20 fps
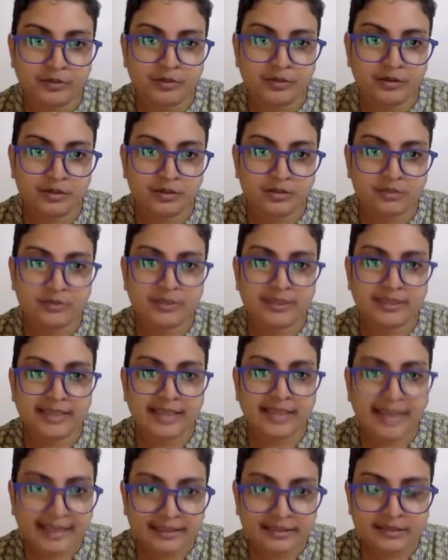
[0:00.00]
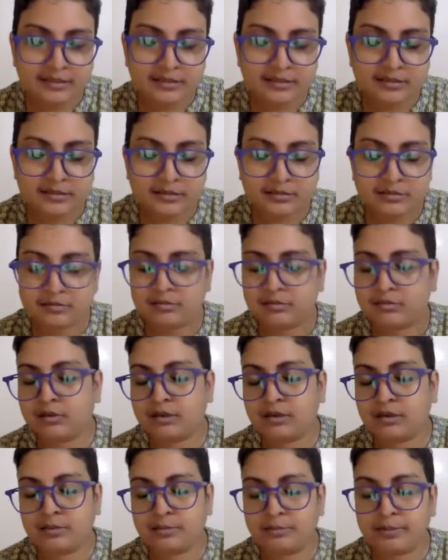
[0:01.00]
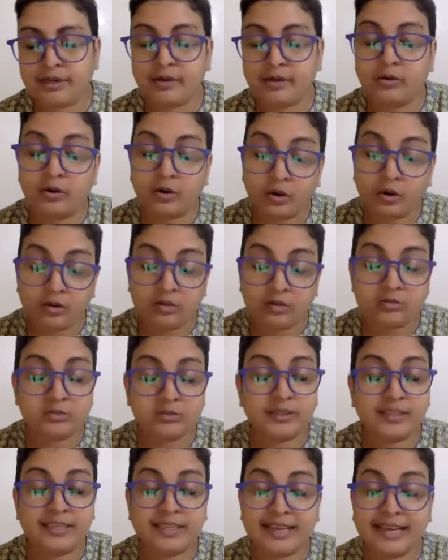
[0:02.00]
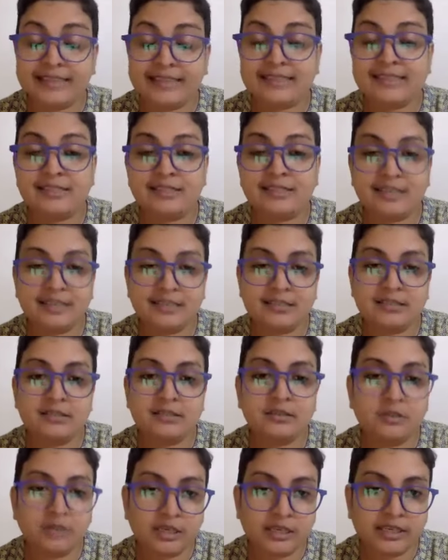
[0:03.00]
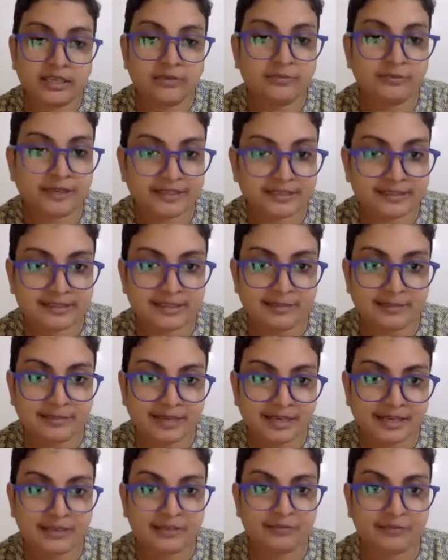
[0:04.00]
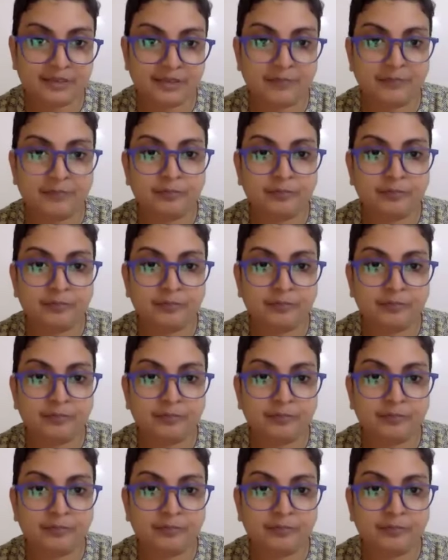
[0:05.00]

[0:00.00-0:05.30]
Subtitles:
Because with cats, compared to dogs, with cats, stress really affects them negatively.